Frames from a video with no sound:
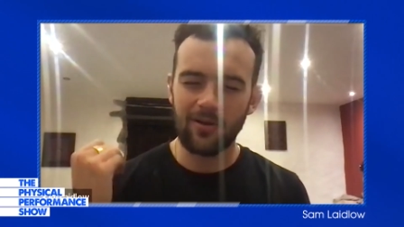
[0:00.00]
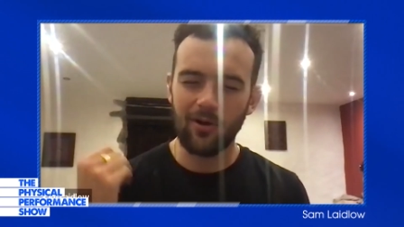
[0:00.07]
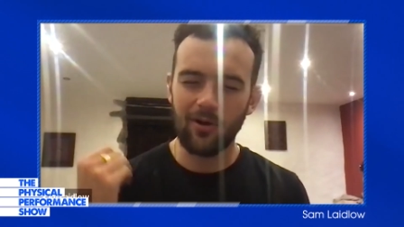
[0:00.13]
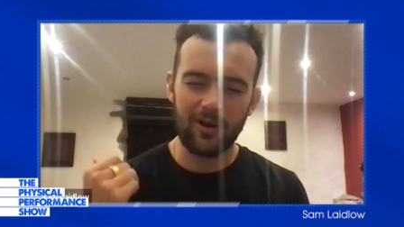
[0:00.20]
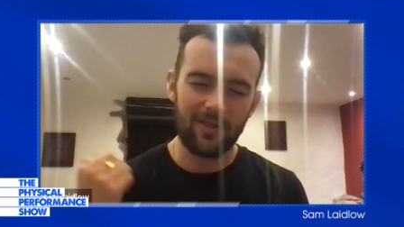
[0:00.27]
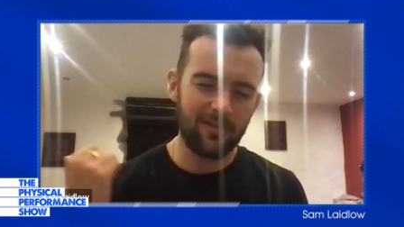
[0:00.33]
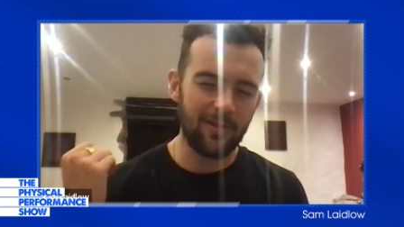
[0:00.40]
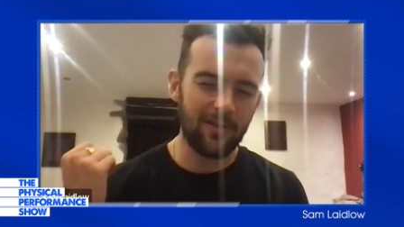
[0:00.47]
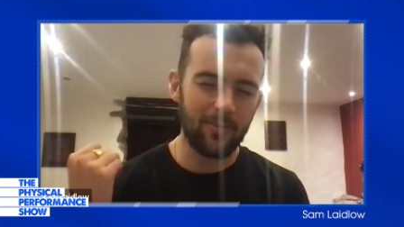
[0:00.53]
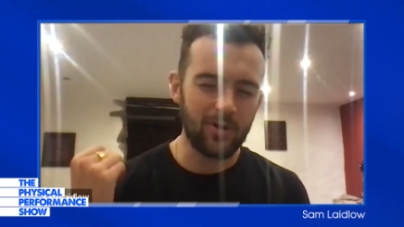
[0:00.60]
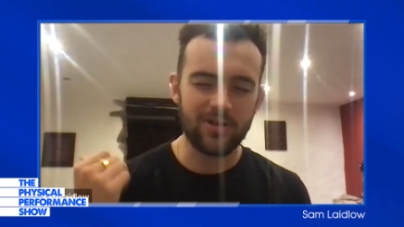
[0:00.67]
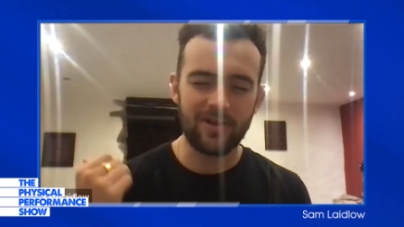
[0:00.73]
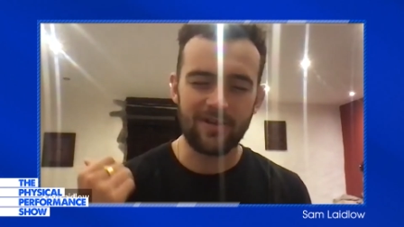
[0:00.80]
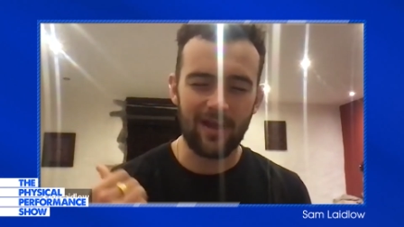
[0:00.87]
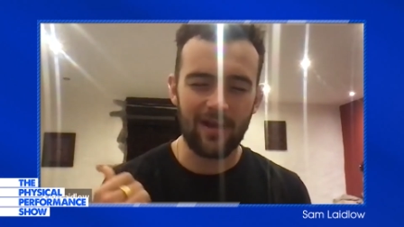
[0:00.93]
gone into the
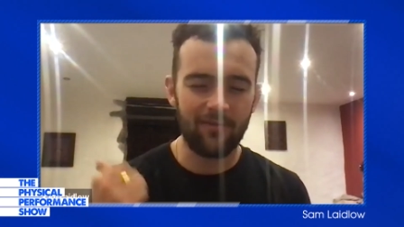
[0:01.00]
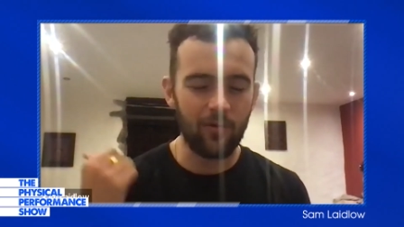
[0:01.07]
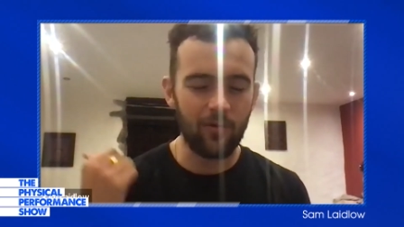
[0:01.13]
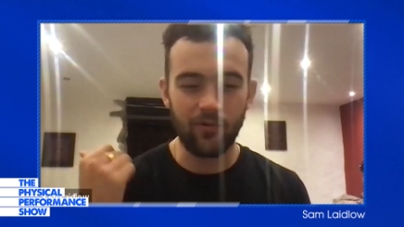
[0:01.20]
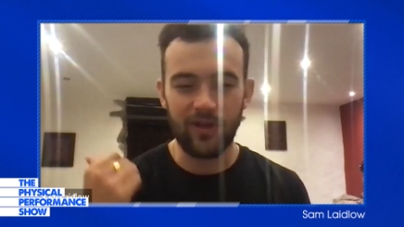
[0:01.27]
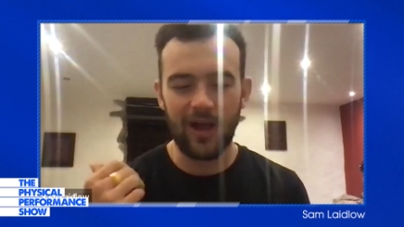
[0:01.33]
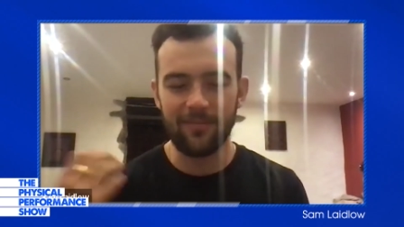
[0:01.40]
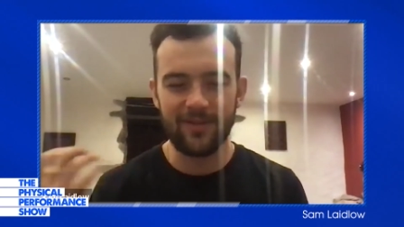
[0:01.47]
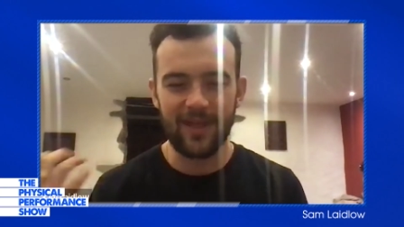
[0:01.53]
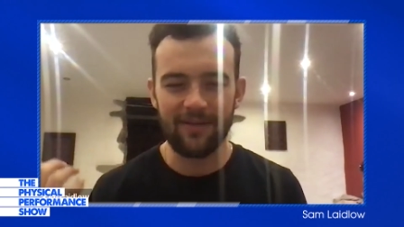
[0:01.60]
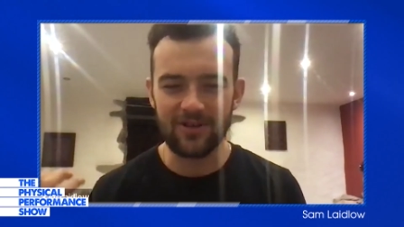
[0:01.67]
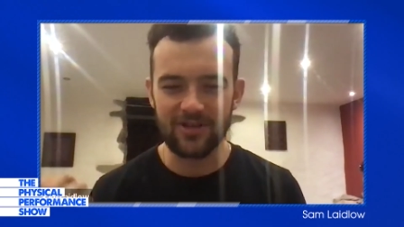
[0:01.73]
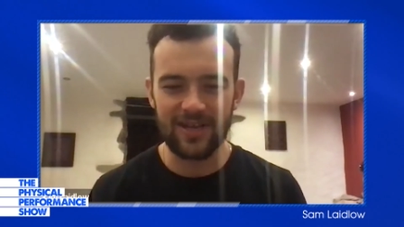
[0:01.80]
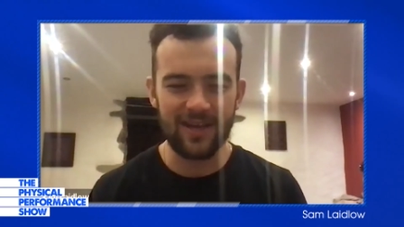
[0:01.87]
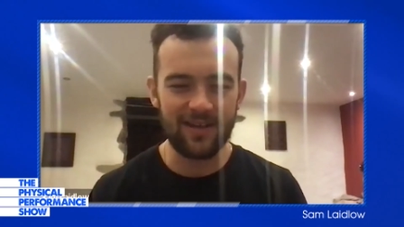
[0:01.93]
bushes like 4 times to
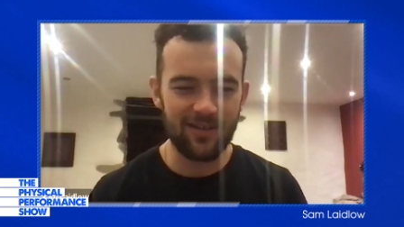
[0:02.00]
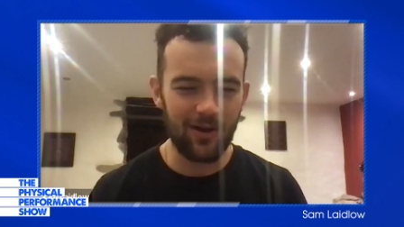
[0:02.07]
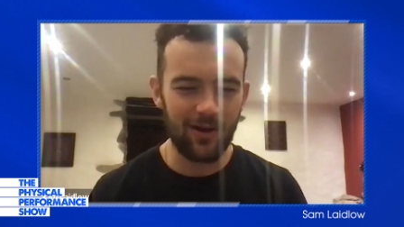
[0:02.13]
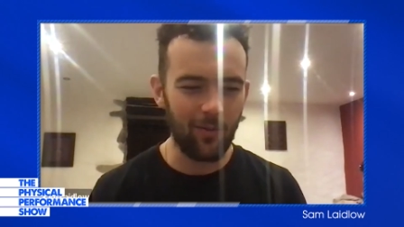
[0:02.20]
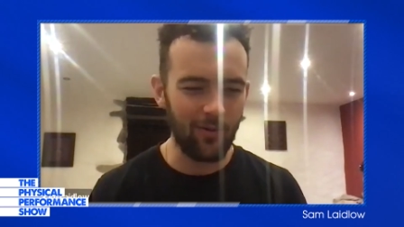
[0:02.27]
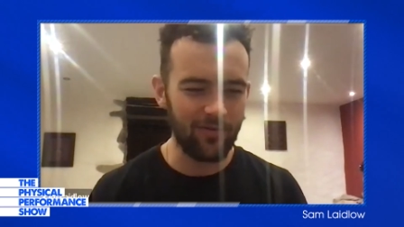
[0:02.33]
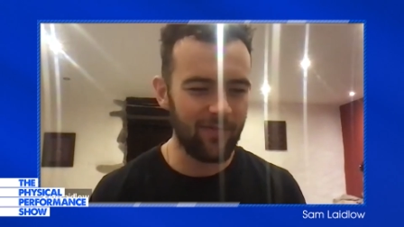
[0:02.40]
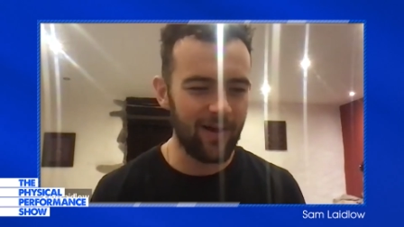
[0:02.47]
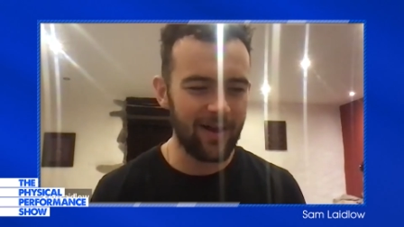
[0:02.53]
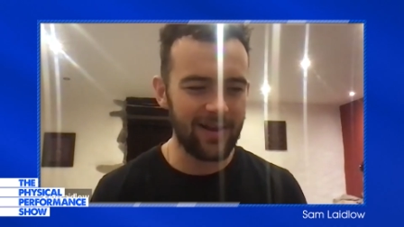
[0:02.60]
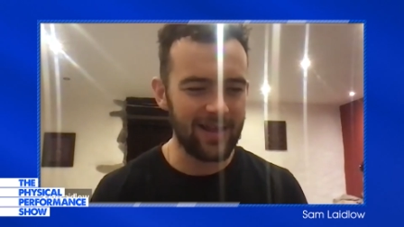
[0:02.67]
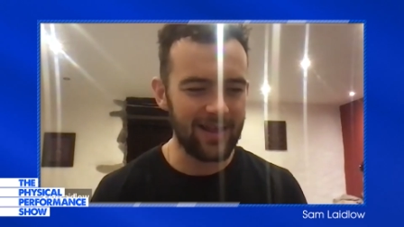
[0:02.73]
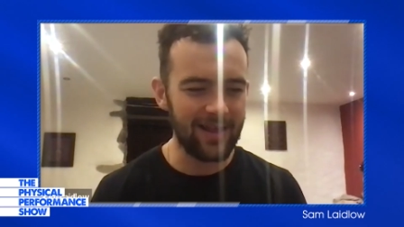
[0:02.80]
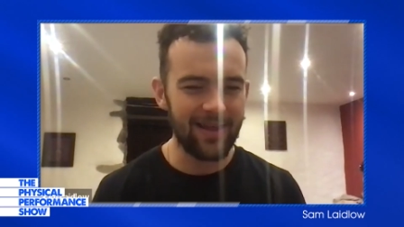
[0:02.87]
have a shit. So I was fine.